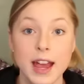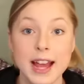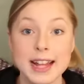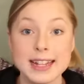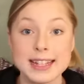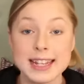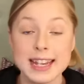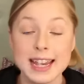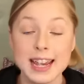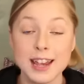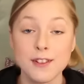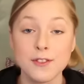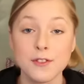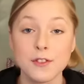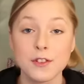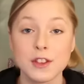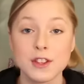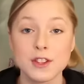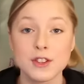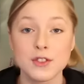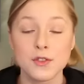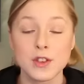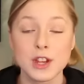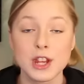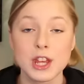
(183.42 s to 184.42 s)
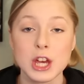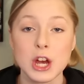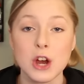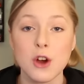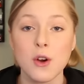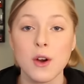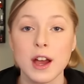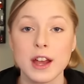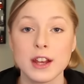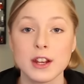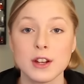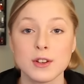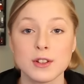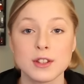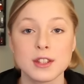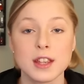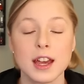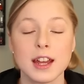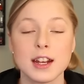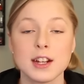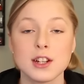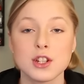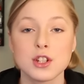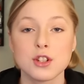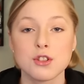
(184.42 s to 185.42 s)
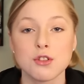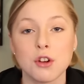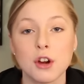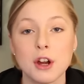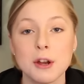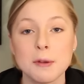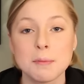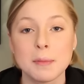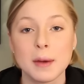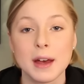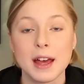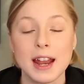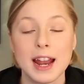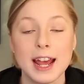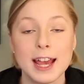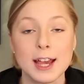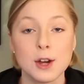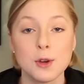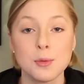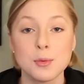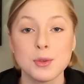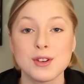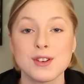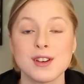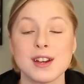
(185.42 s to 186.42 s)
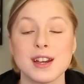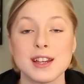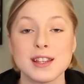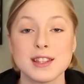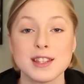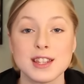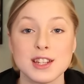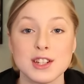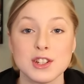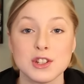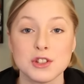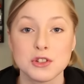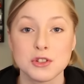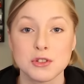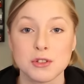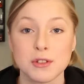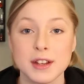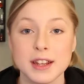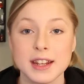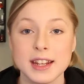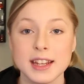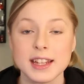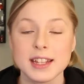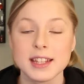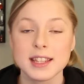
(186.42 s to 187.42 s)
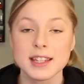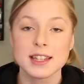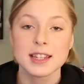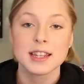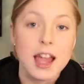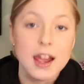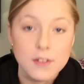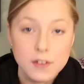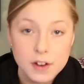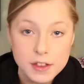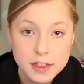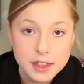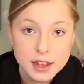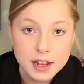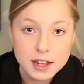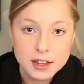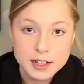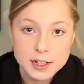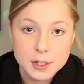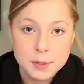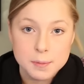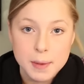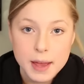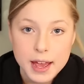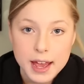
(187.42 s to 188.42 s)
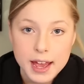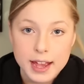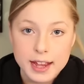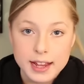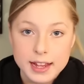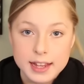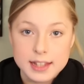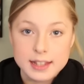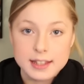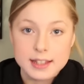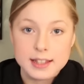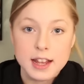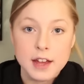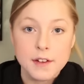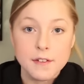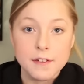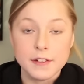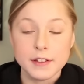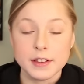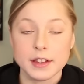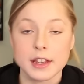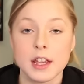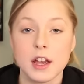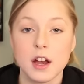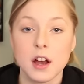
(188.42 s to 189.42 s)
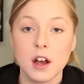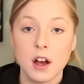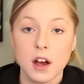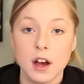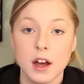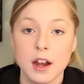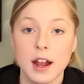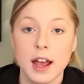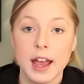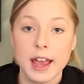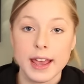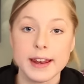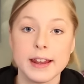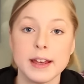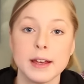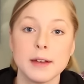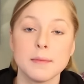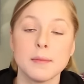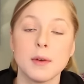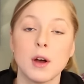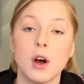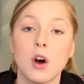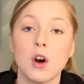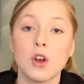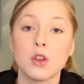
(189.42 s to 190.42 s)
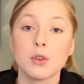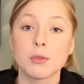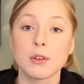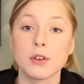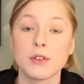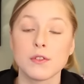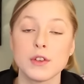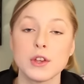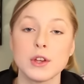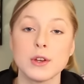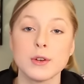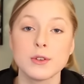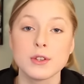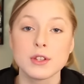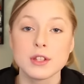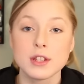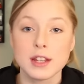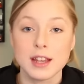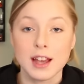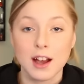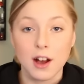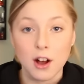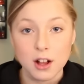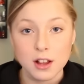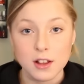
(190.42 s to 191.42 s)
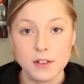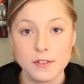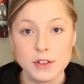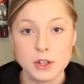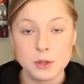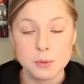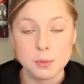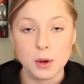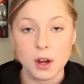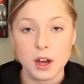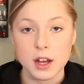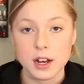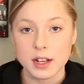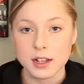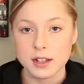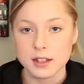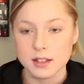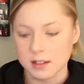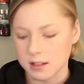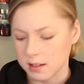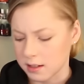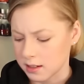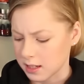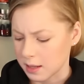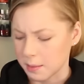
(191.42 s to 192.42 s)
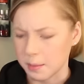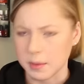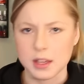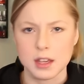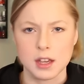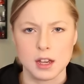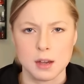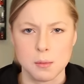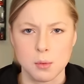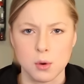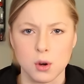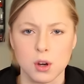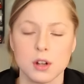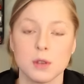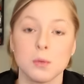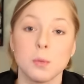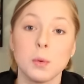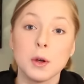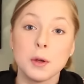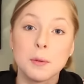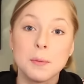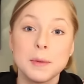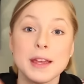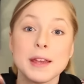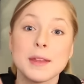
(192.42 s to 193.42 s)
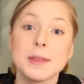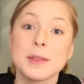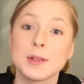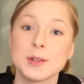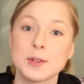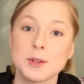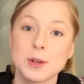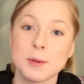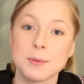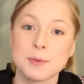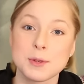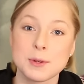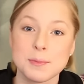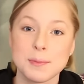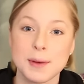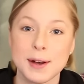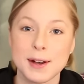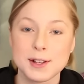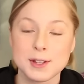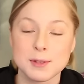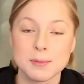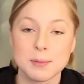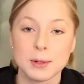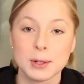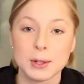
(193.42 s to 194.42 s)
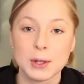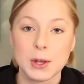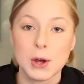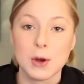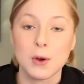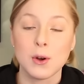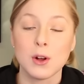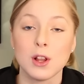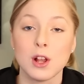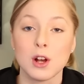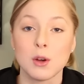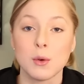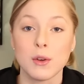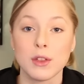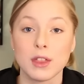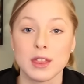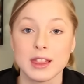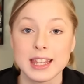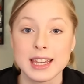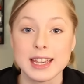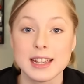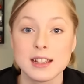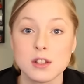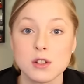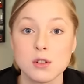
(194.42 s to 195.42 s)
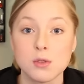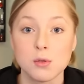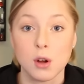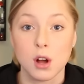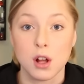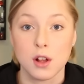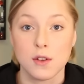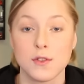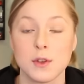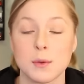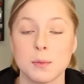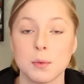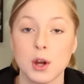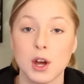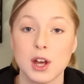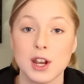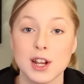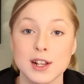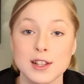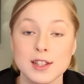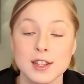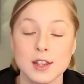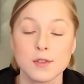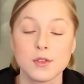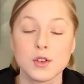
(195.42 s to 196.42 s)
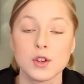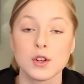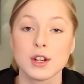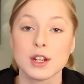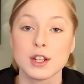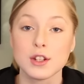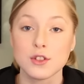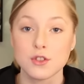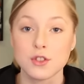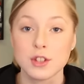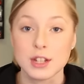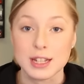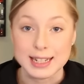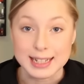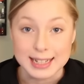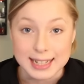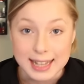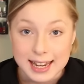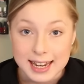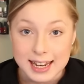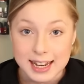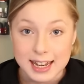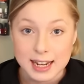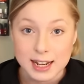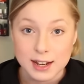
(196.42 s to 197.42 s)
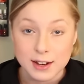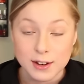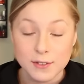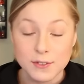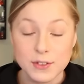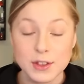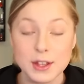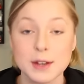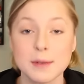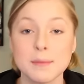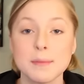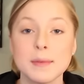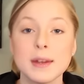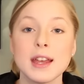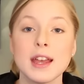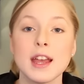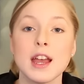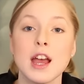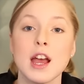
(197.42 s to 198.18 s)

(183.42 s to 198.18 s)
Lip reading: That's it for this video. I know it's kind of short, but I hope you guys enjoyed it. Everything in this bag is definitely a hot item. All the reviews to all of these products, except the kickboard, will be in the description box below, along with links to all of the products if you're interested in getting any of them.